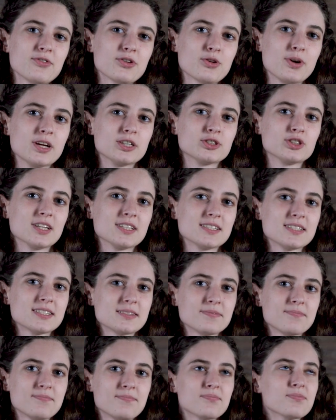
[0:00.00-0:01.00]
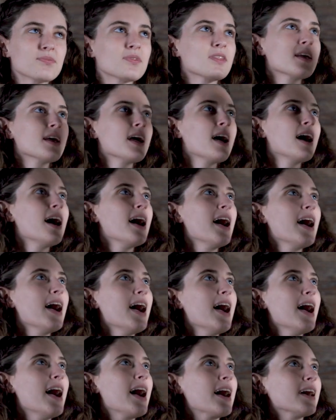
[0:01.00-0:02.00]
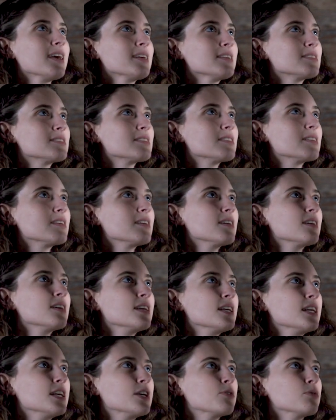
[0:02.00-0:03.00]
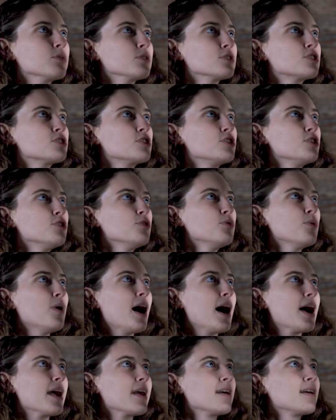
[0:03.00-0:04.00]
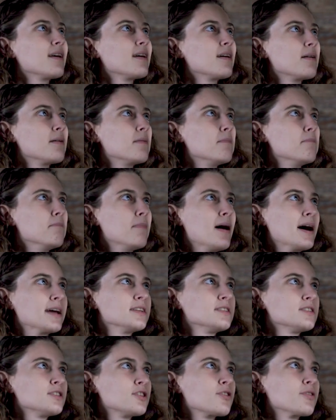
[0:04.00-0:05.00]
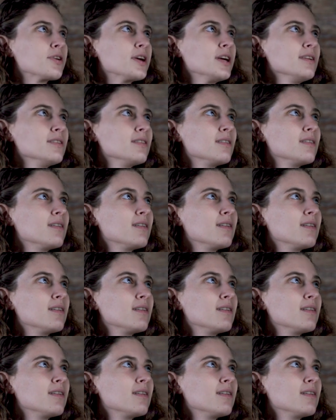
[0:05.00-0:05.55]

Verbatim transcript: of equations. x equals 2y minus 3